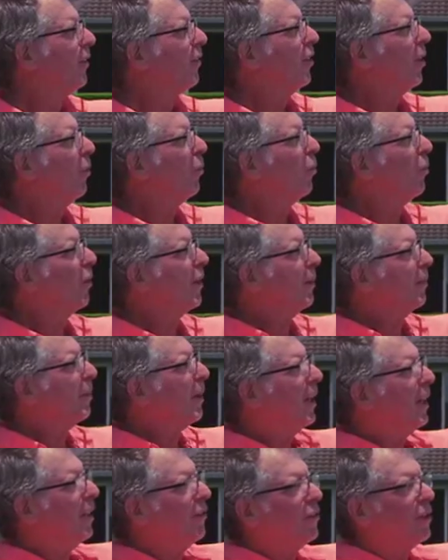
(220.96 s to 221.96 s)
So walking
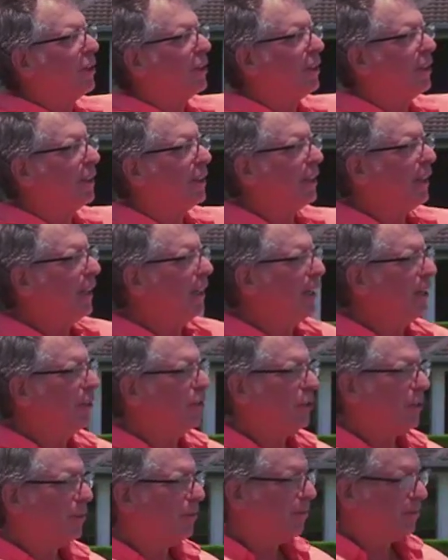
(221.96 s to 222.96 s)
pace
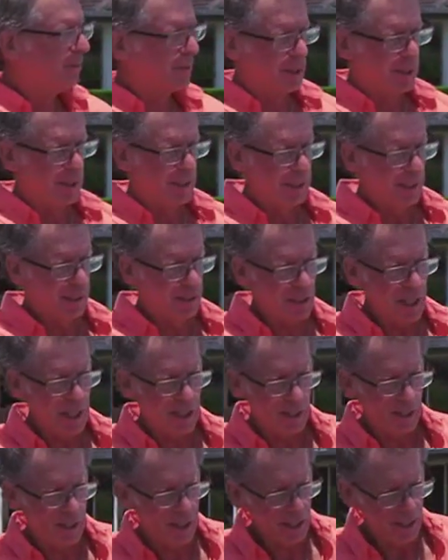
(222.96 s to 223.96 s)
is
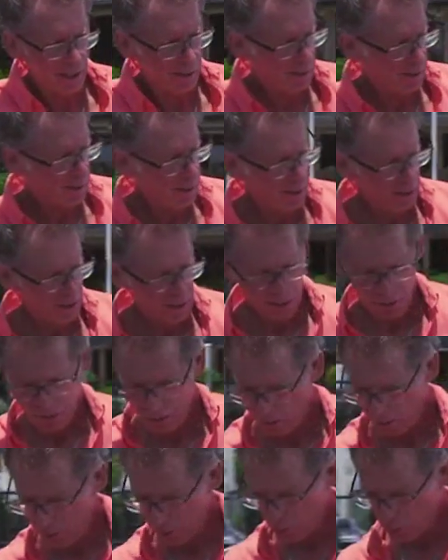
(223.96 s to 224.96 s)
exactly that.
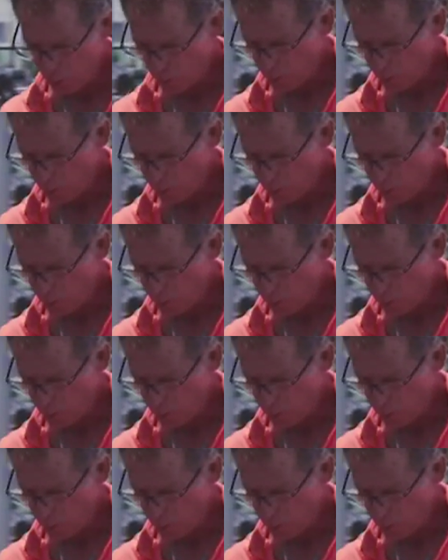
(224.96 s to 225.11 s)
So we'll just